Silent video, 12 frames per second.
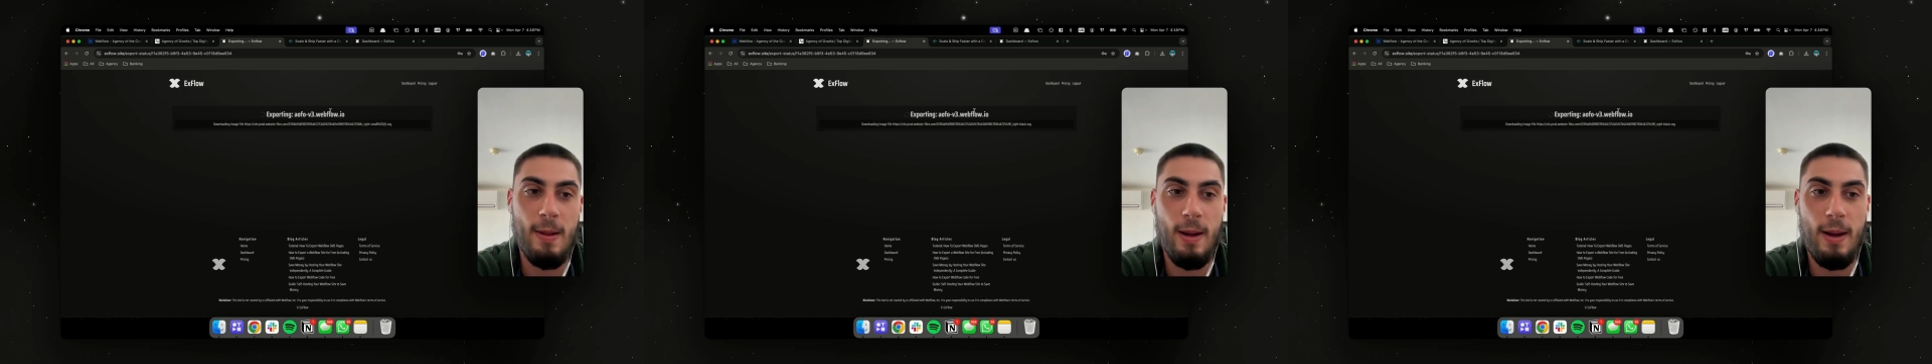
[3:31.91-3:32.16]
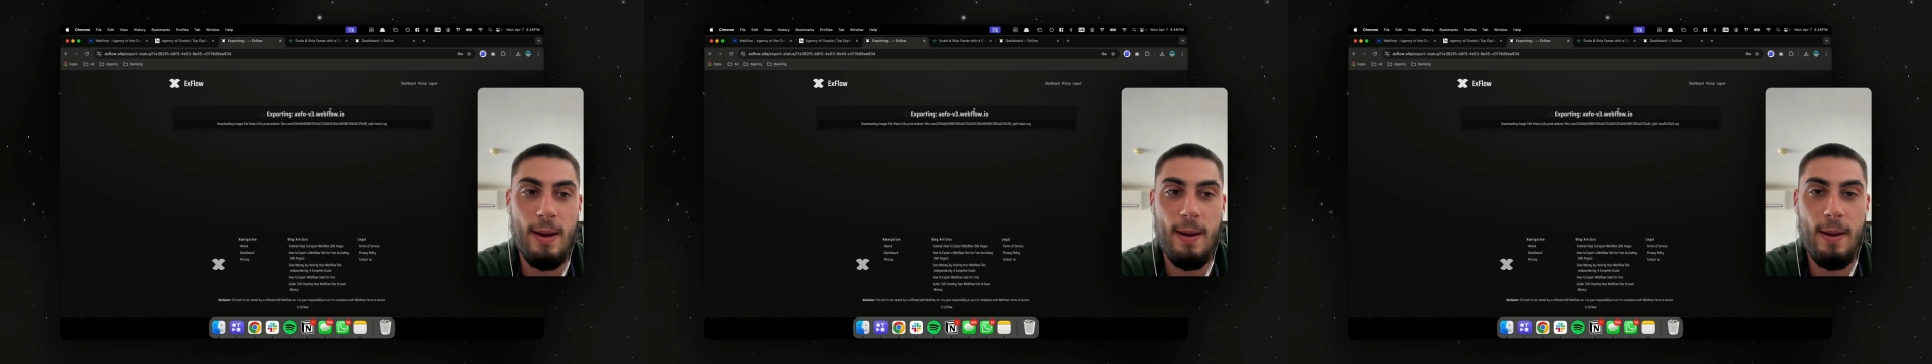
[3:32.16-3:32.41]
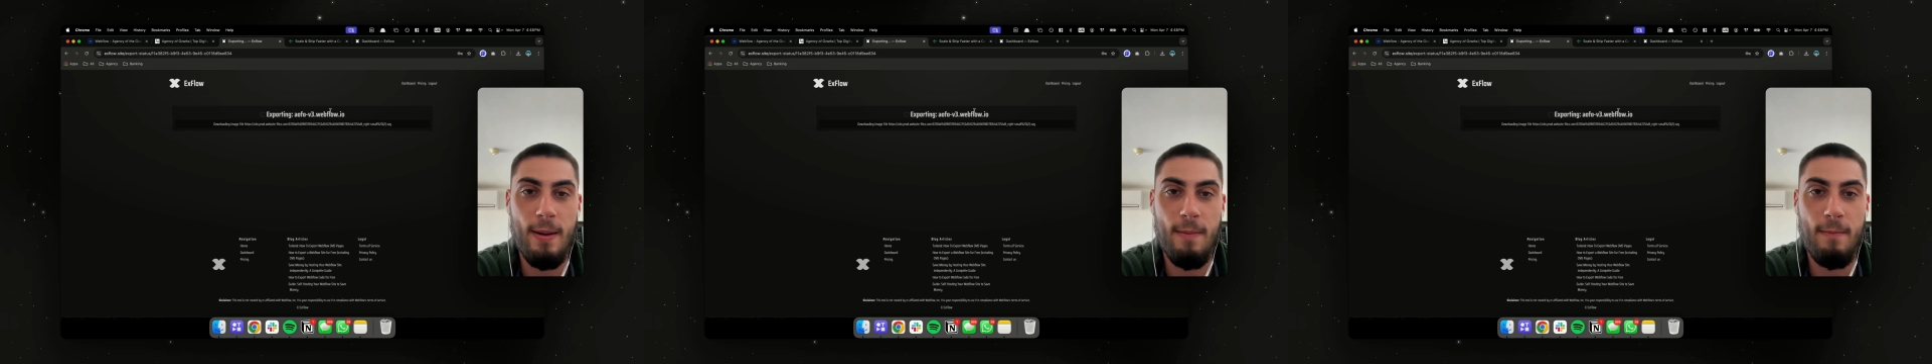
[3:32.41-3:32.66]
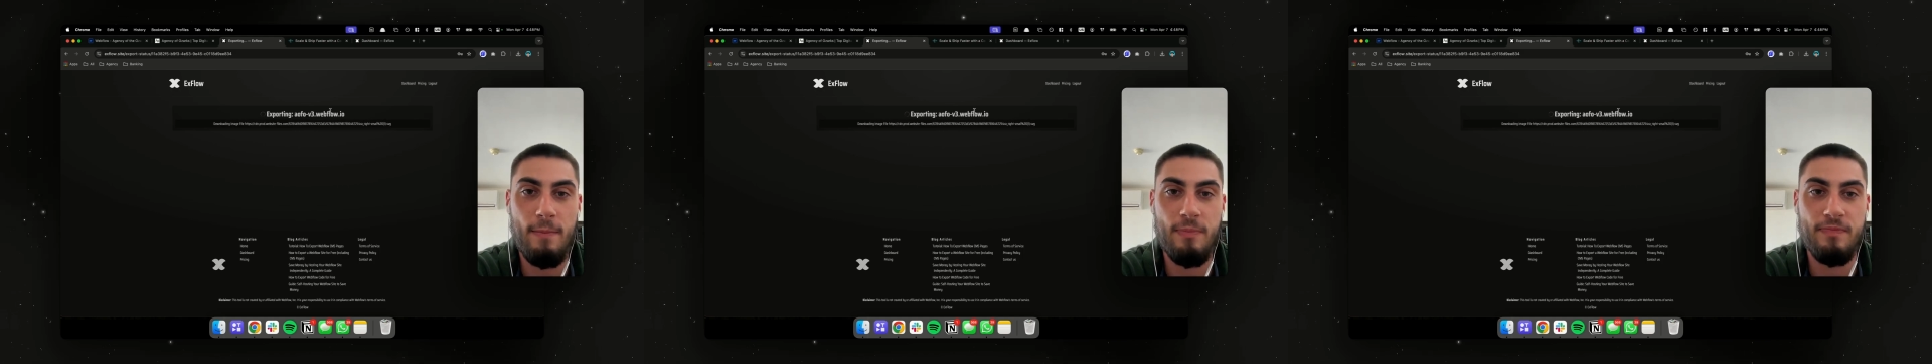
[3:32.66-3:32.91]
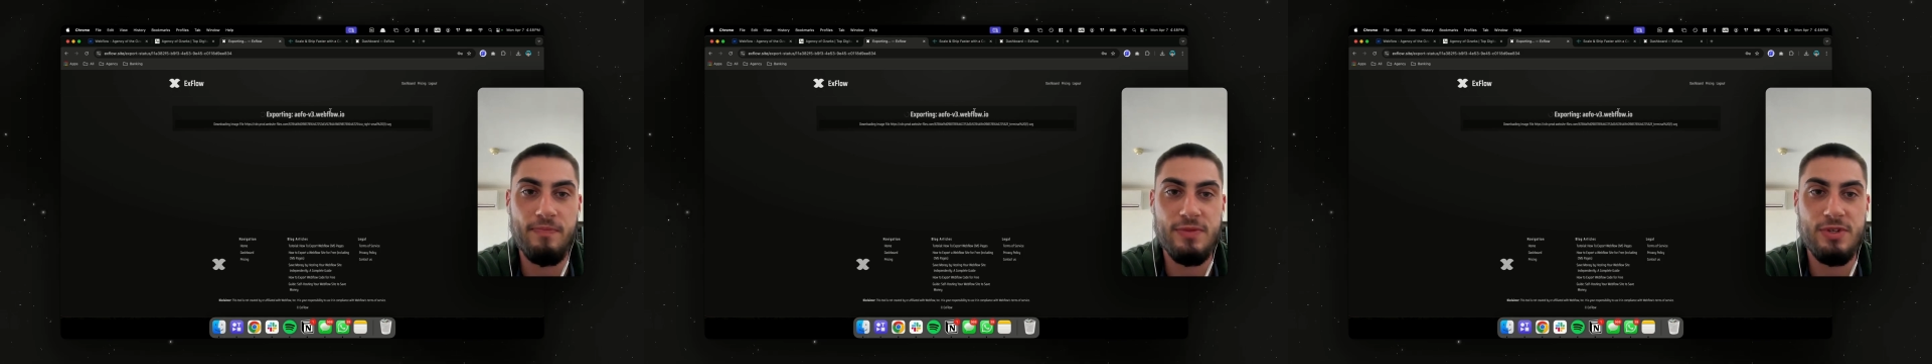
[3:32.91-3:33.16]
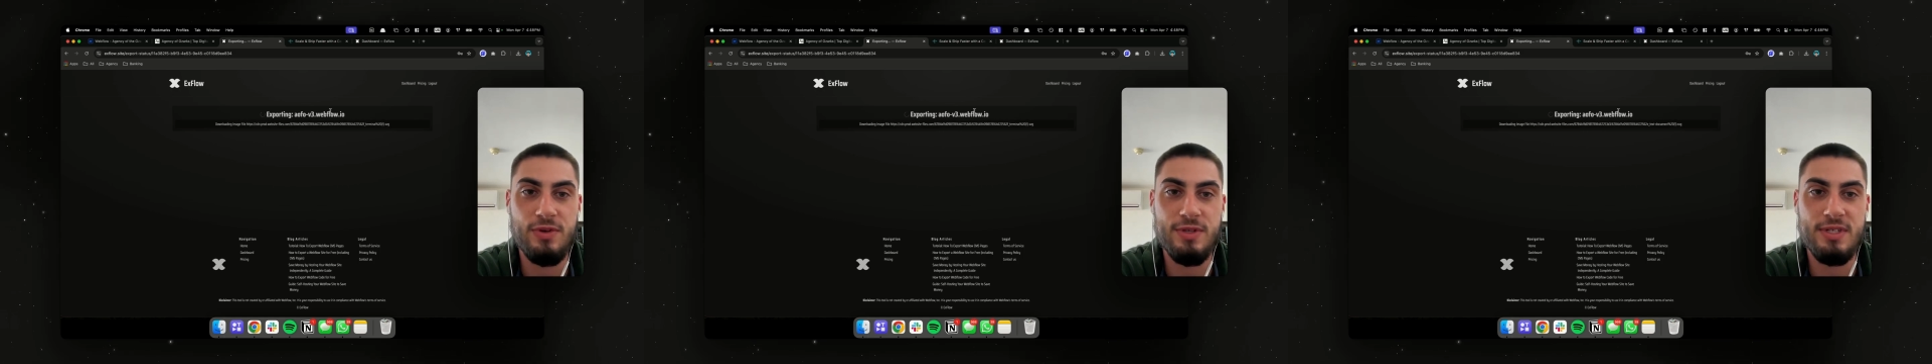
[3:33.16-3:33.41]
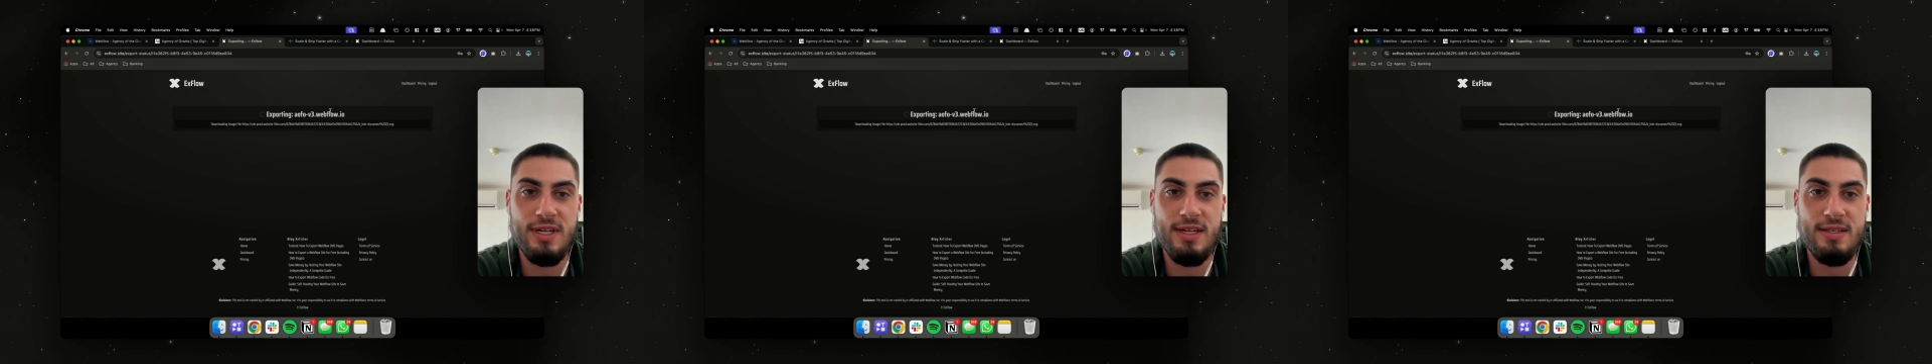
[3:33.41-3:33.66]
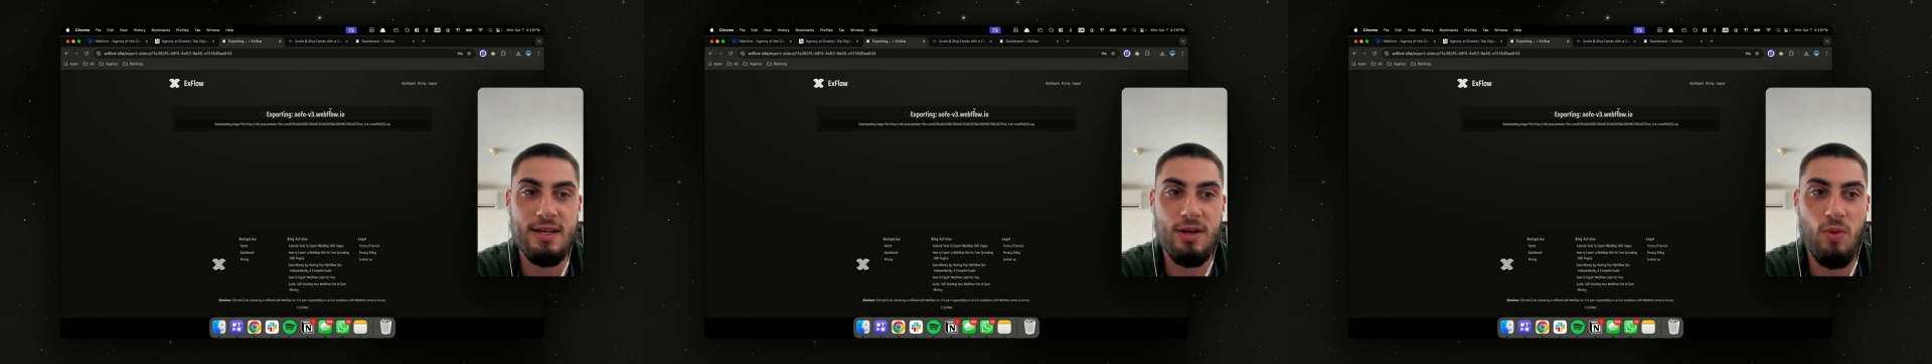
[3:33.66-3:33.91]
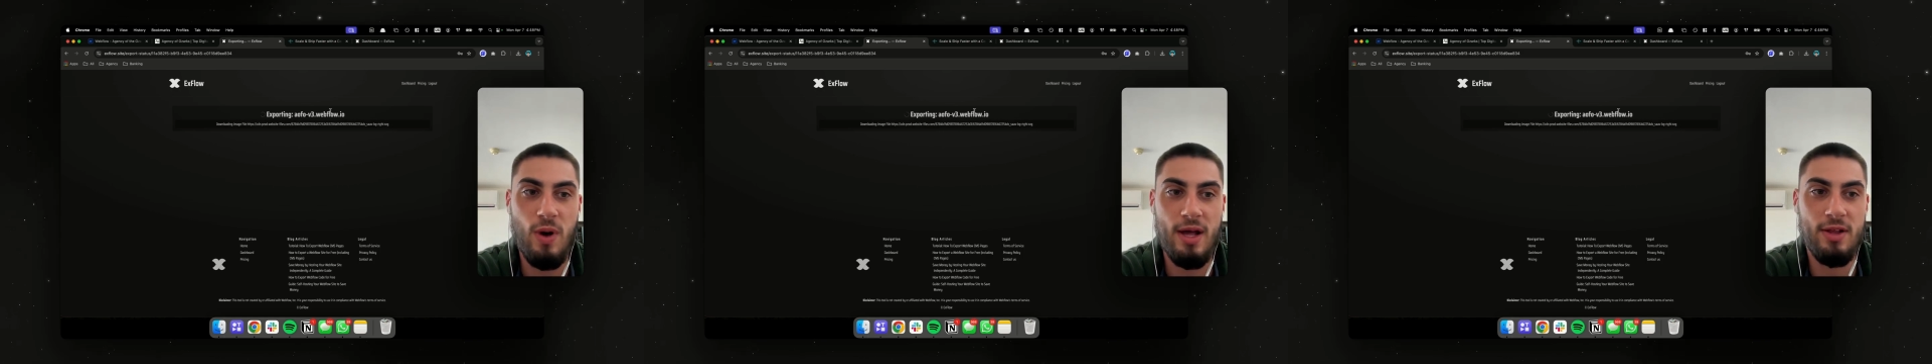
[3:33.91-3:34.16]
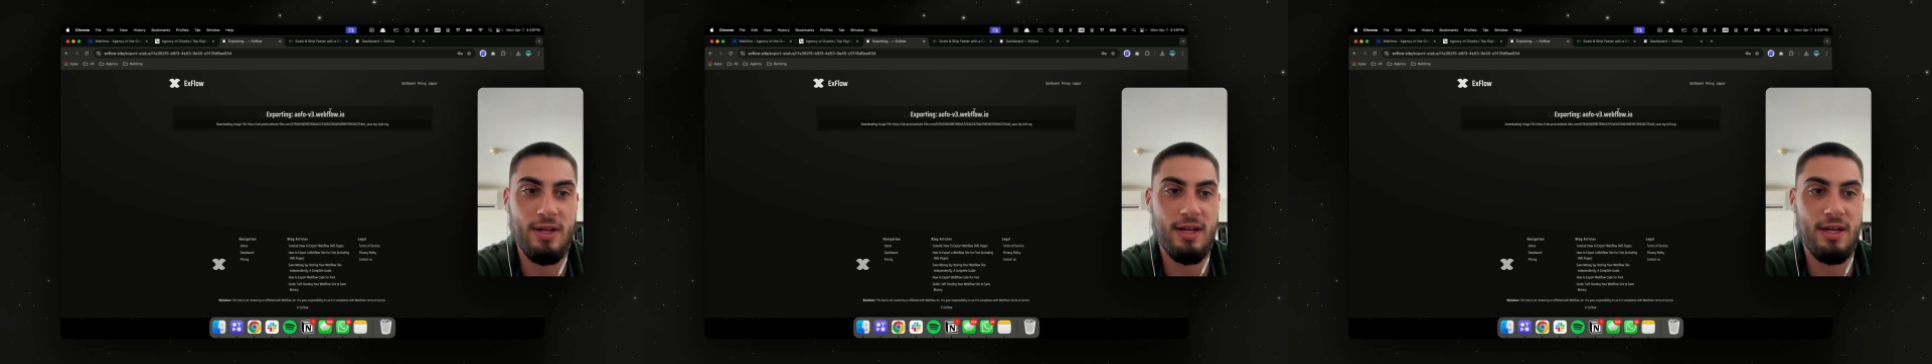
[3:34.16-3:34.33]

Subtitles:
So it's going to take a while again.